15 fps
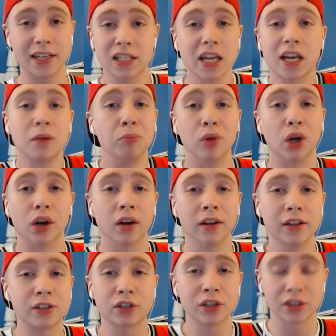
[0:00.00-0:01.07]
It's like a blur.
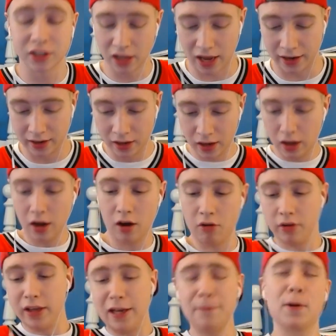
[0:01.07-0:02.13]
It's just like,
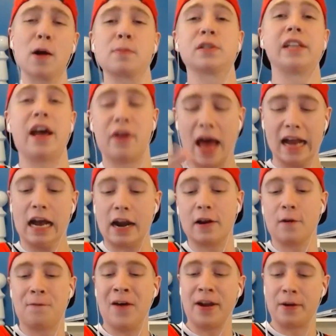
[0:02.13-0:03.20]
oh, E-Barb's down. I got
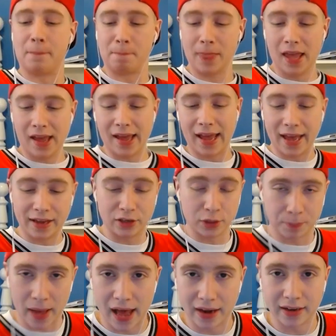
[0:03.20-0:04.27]
to defend him. And
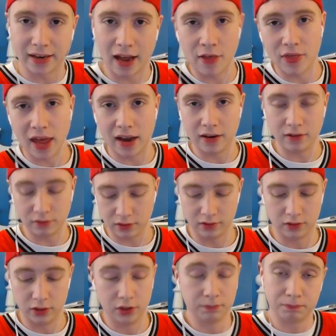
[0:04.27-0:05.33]
you panic, and then
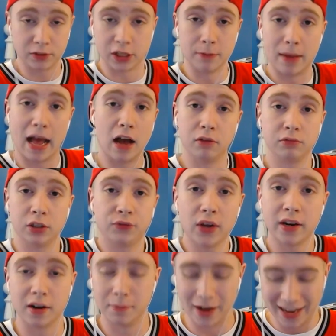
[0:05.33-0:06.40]
you somehow
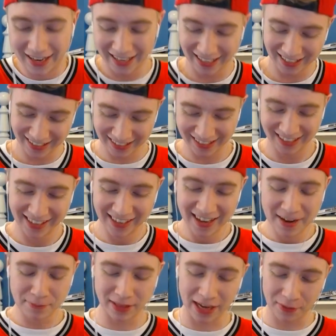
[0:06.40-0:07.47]
defend him.
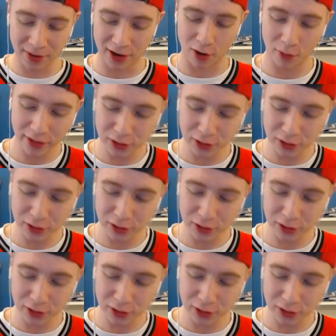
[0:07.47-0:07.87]
But there we go.